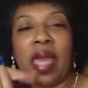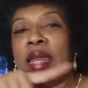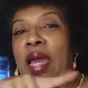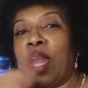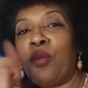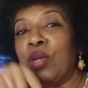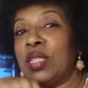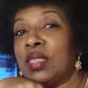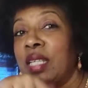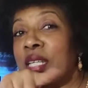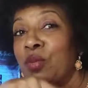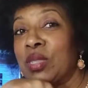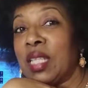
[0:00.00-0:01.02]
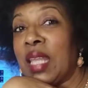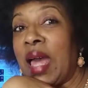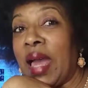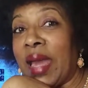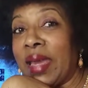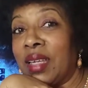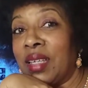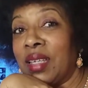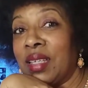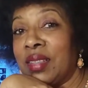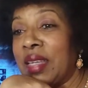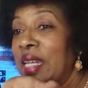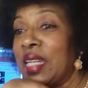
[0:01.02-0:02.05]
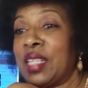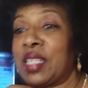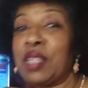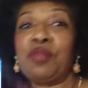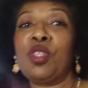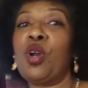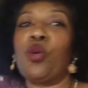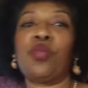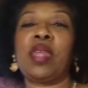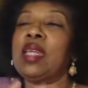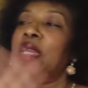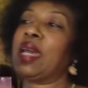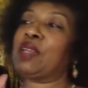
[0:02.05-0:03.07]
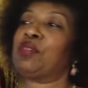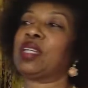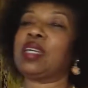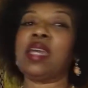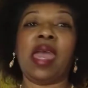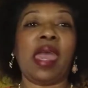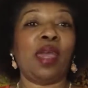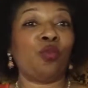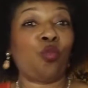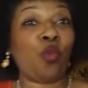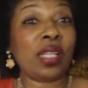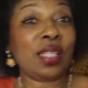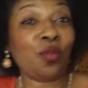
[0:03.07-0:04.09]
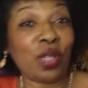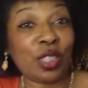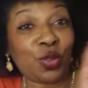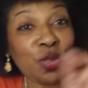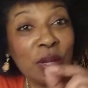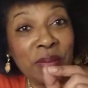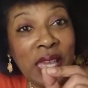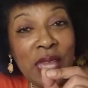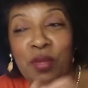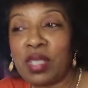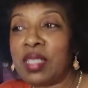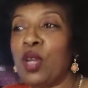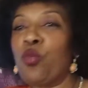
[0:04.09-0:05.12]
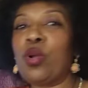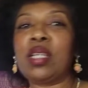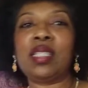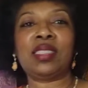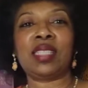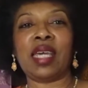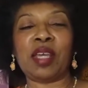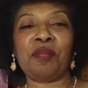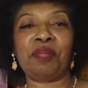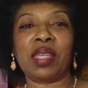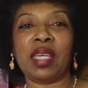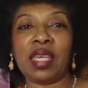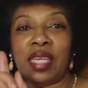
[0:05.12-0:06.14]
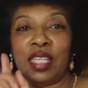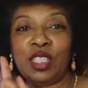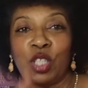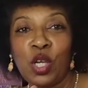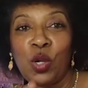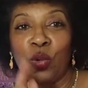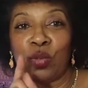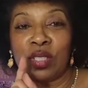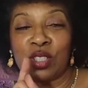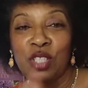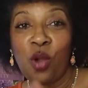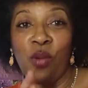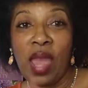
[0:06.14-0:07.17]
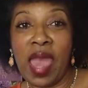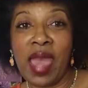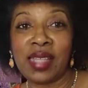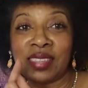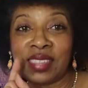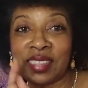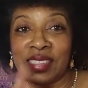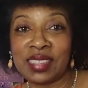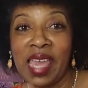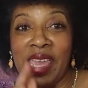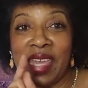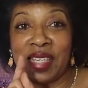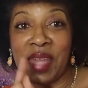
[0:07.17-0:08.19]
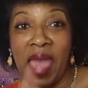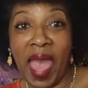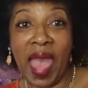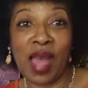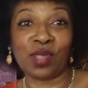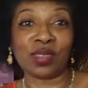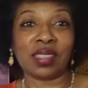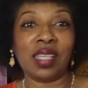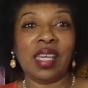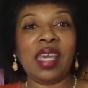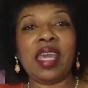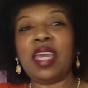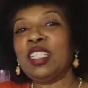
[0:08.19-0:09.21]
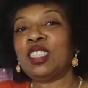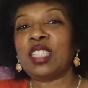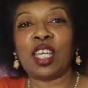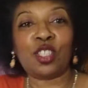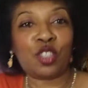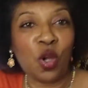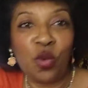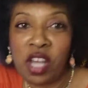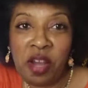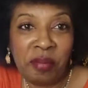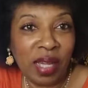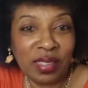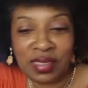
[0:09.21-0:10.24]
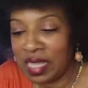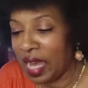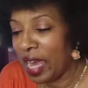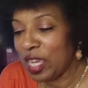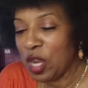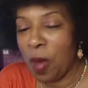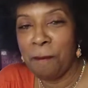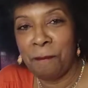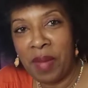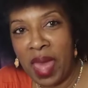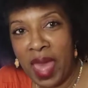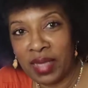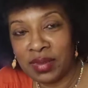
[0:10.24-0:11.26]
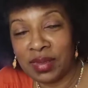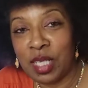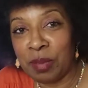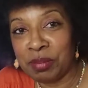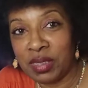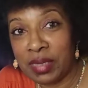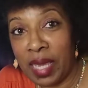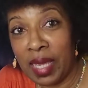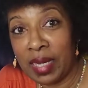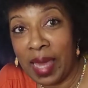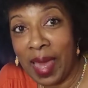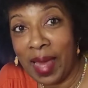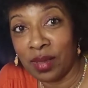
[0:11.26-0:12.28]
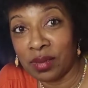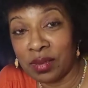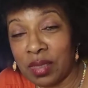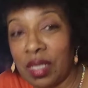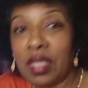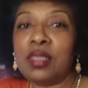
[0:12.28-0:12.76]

And I already said it was a lie. They're not going to get, no, they not even going to. And when Trump came on there, what did he say? He told your ass to stay in the house. He said, don't come outside, mask up, stay in the house.